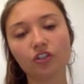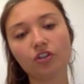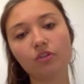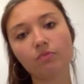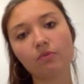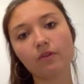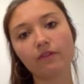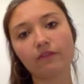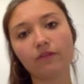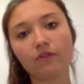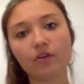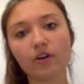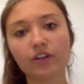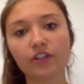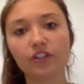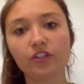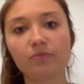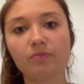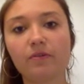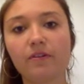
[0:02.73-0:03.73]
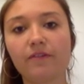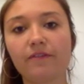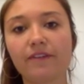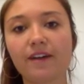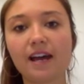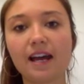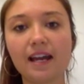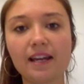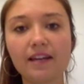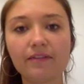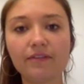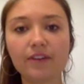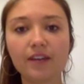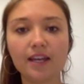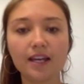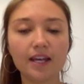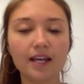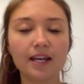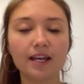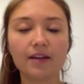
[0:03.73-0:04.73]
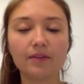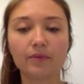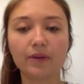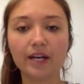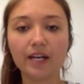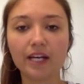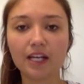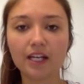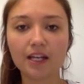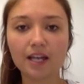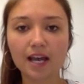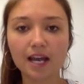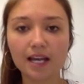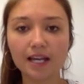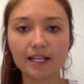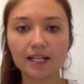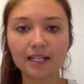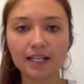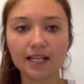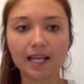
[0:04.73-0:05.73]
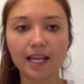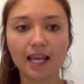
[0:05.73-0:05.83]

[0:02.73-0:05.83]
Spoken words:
2.4 and 2.5 reading guide.